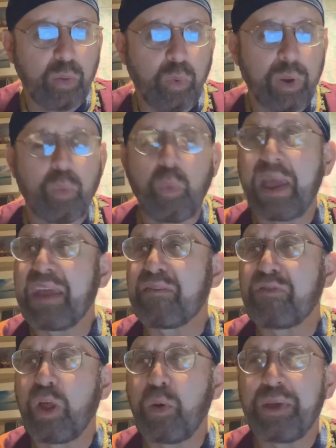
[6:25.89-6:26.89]
What way
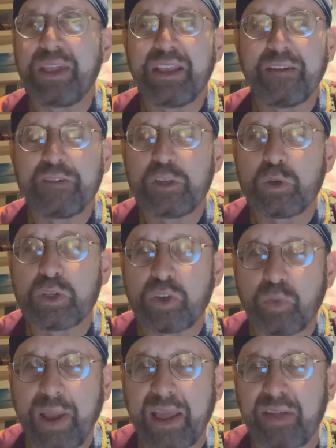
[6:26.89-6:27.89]
of knowing gives you
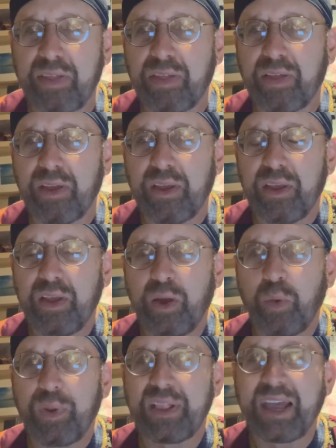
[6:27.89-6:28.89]
strength?
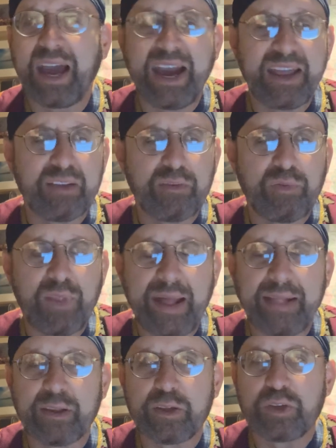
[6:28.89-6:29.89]
What kind of
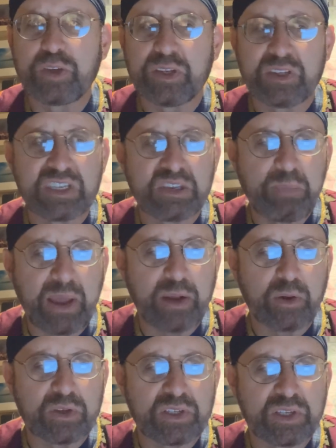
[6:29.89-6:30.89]
knowledge
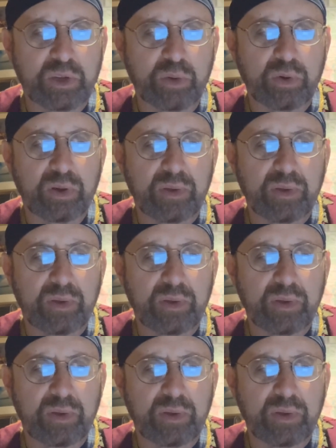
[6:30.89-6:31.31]
inspires you?